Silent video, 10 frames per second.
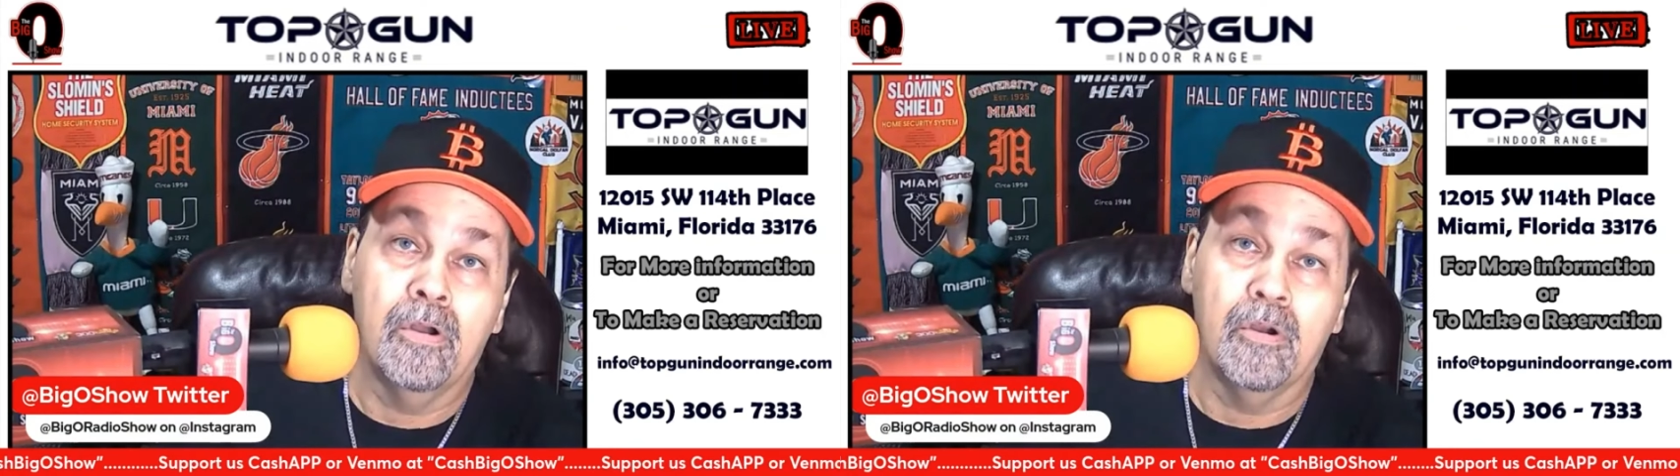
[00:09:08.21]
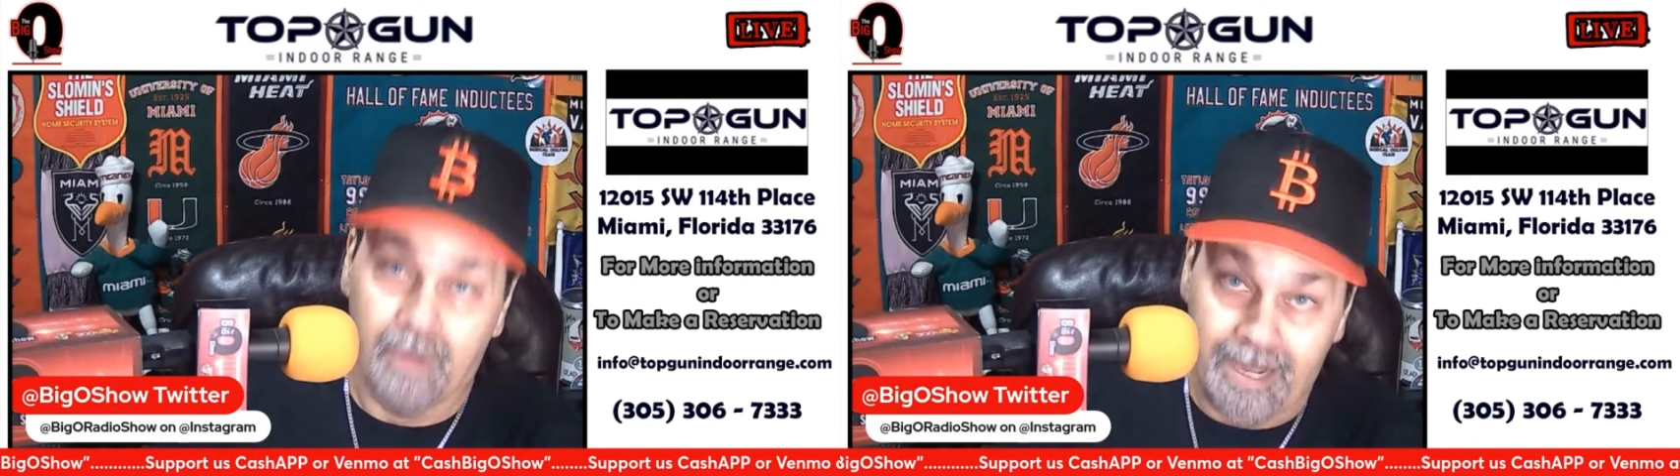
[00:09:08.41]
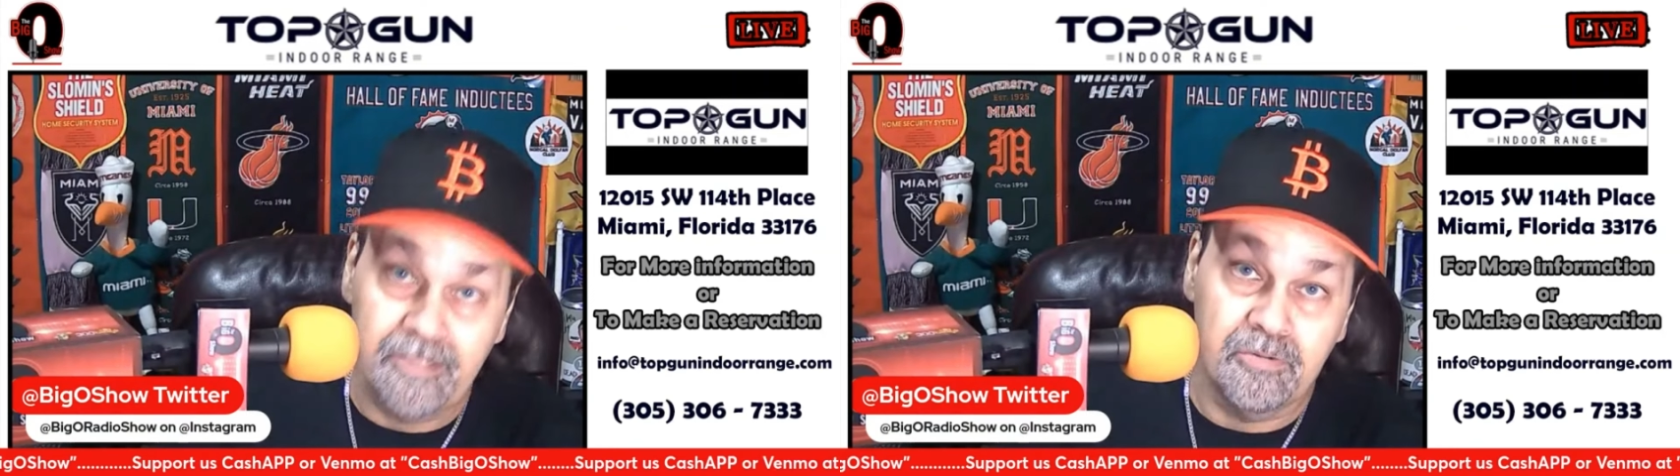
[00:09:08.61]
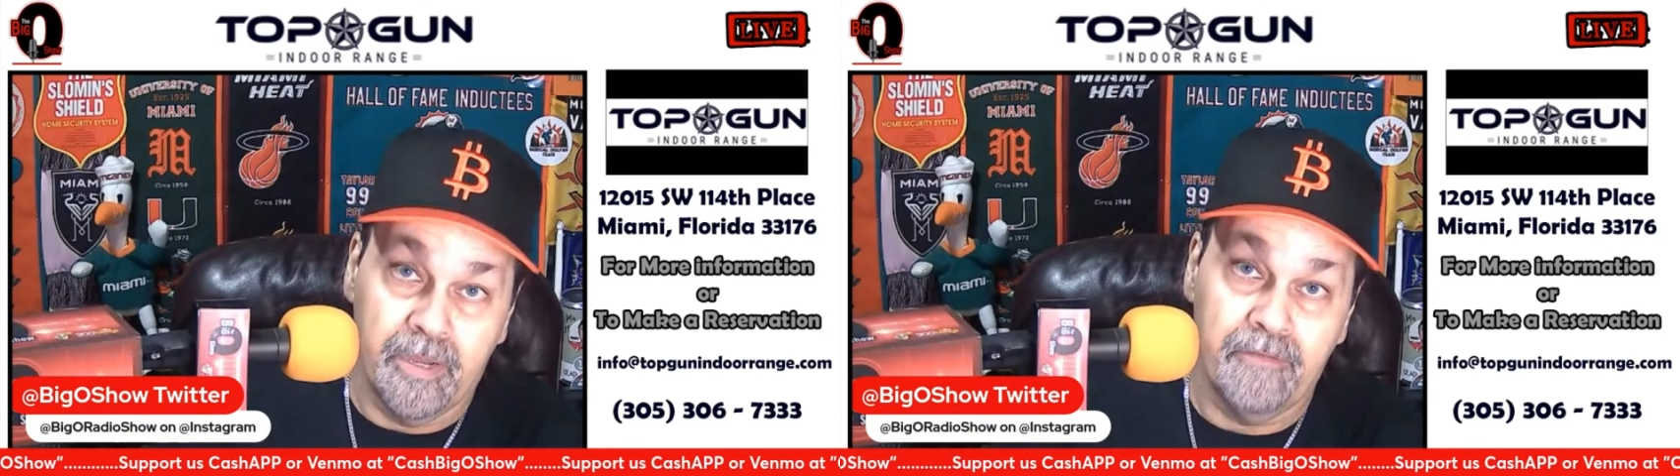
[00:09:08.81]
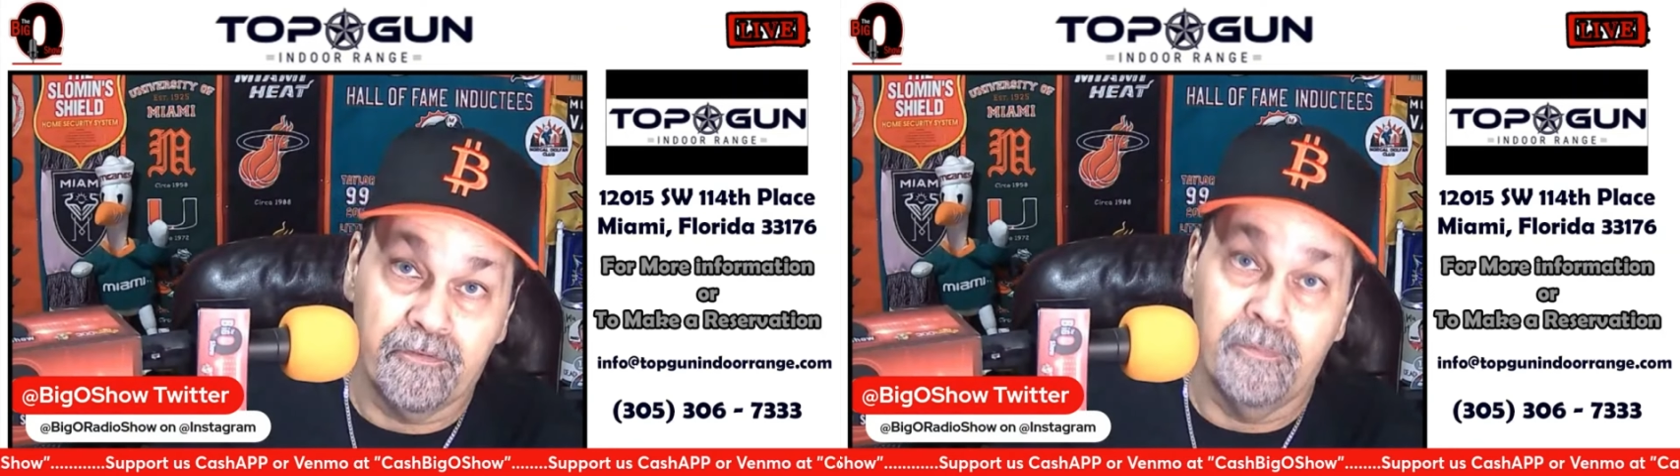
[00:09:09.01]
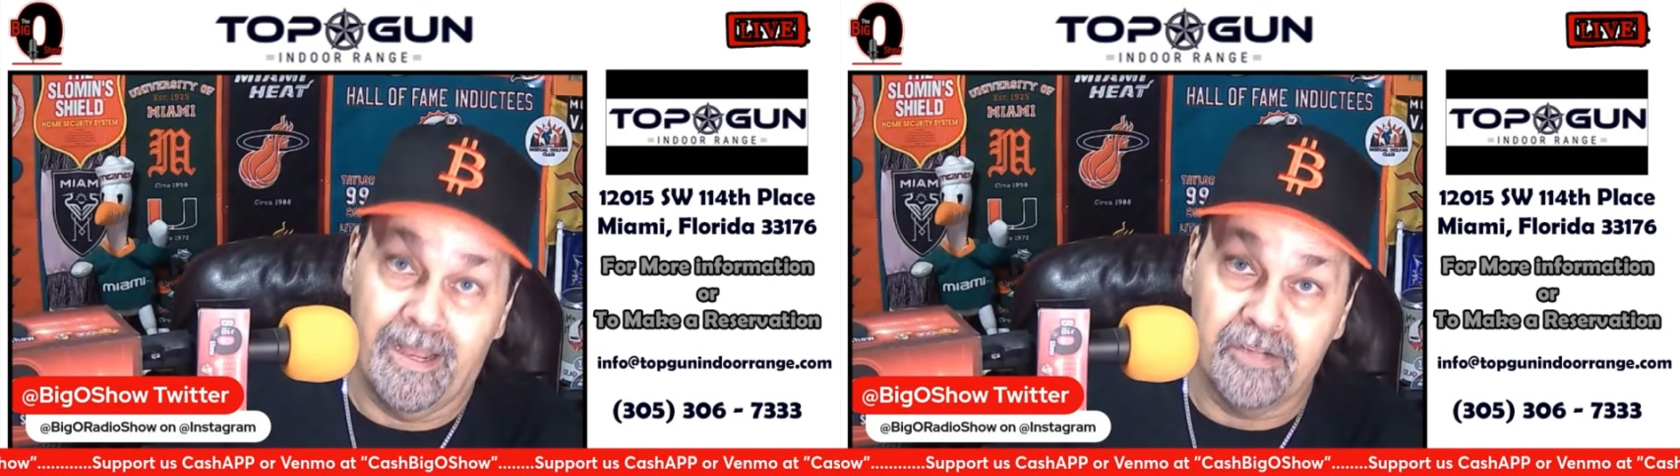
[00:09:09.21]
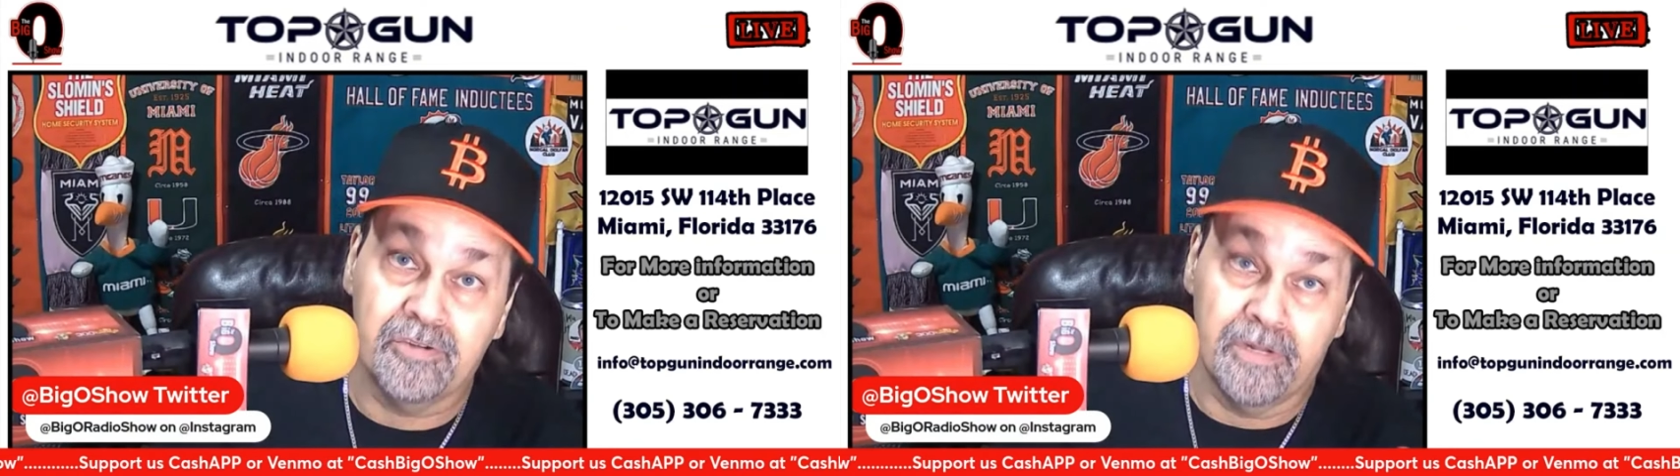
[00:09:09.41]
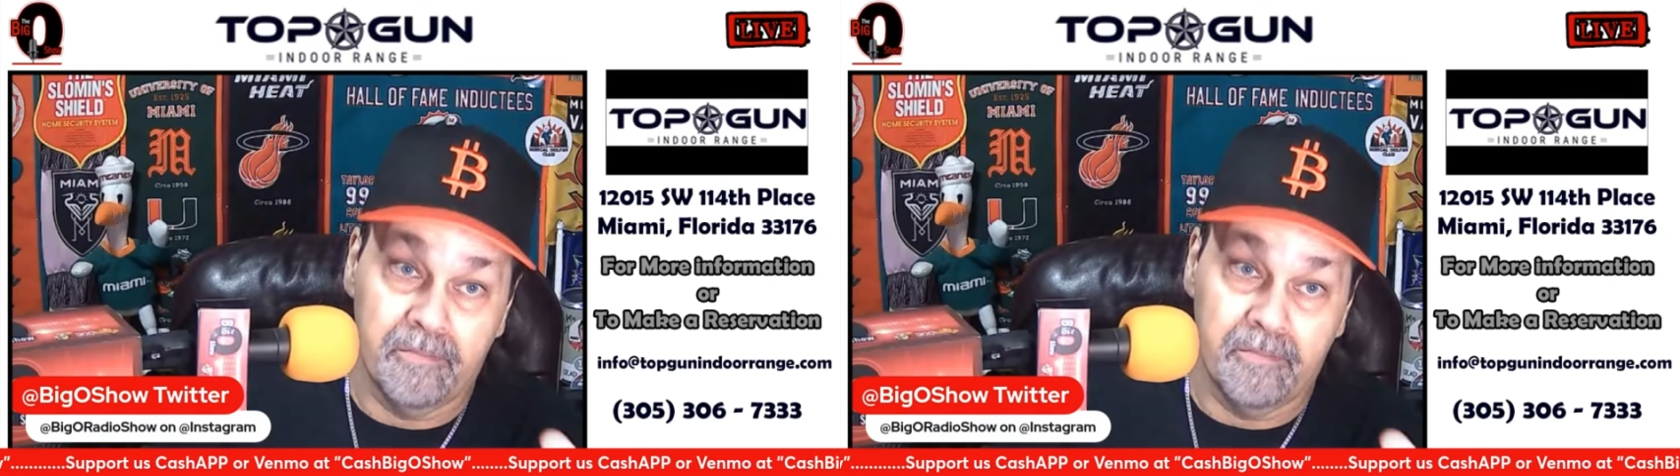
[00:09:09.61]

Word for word: graduate from actually